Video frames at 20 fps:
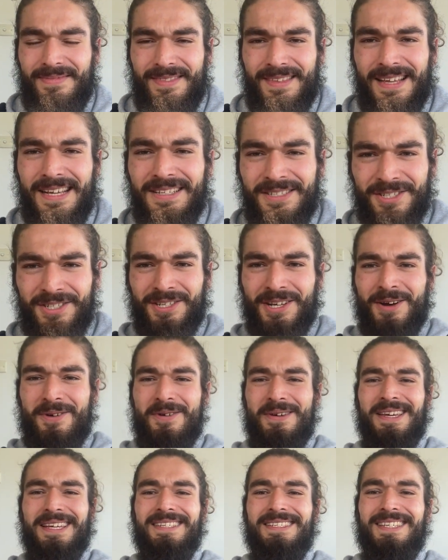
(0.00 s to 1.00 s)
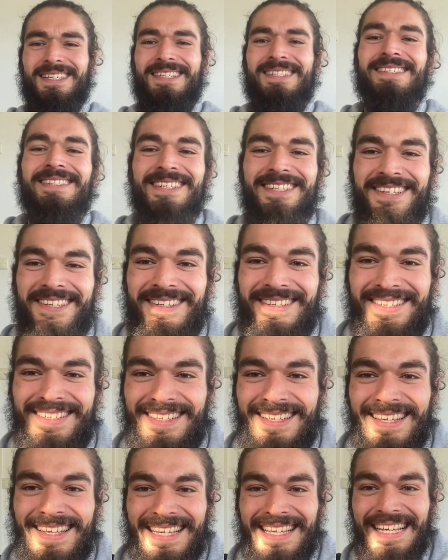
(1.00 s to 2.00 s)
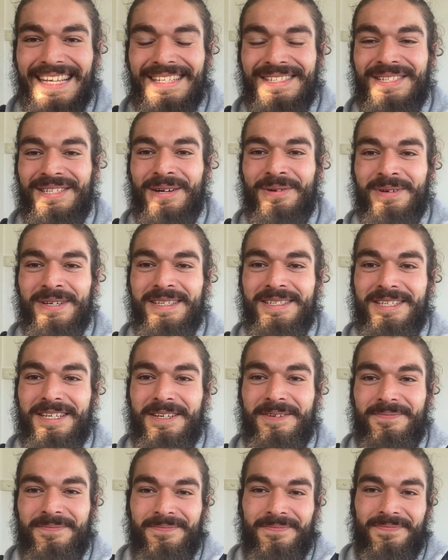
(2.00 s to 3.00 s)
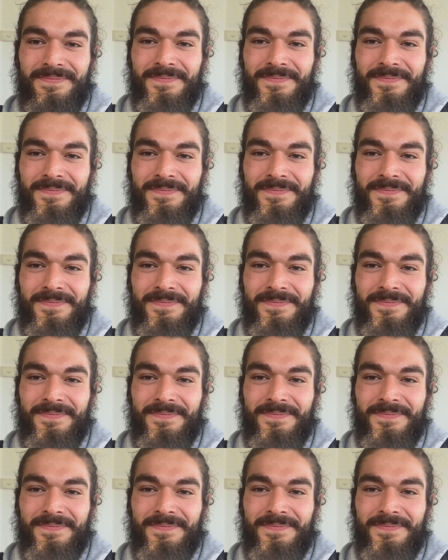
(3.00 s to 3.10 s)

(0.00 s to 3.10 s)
It's so easy, isn't it? It's so easy.